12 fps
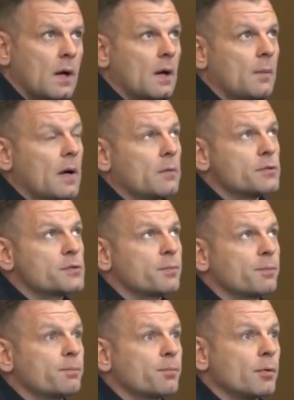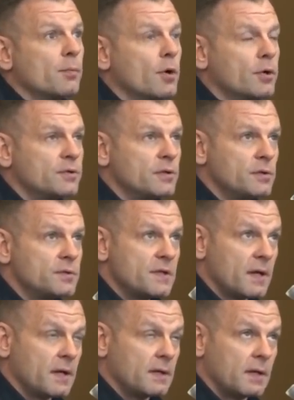Um, I was promoted to
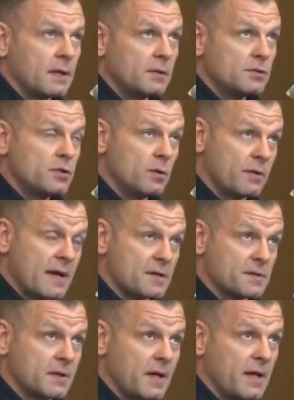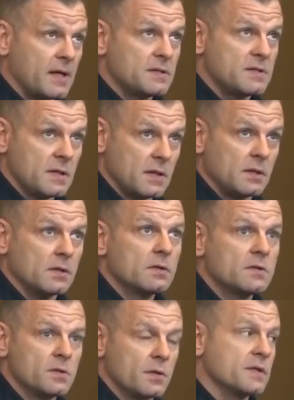lieutenant in 2018.
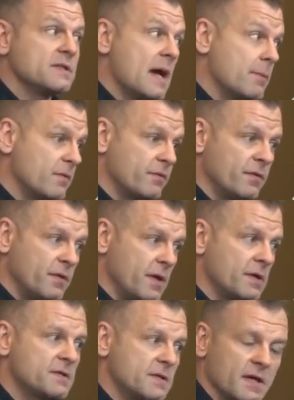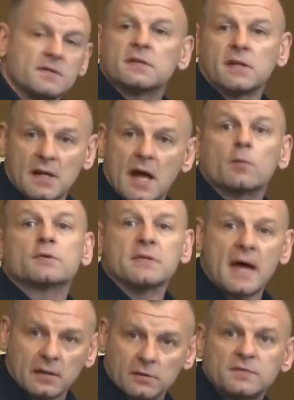So at the time of this incident, I was
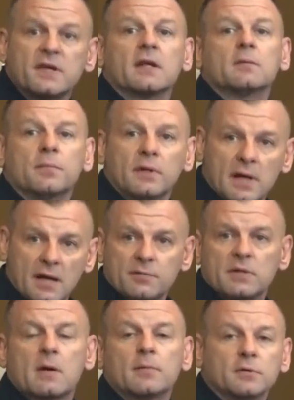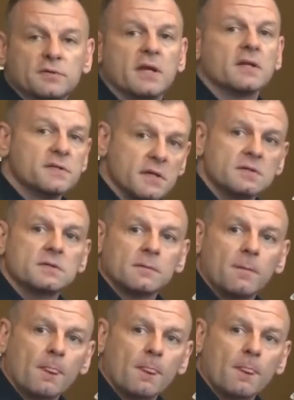not a lieutenant, but I've become a lieutenant since.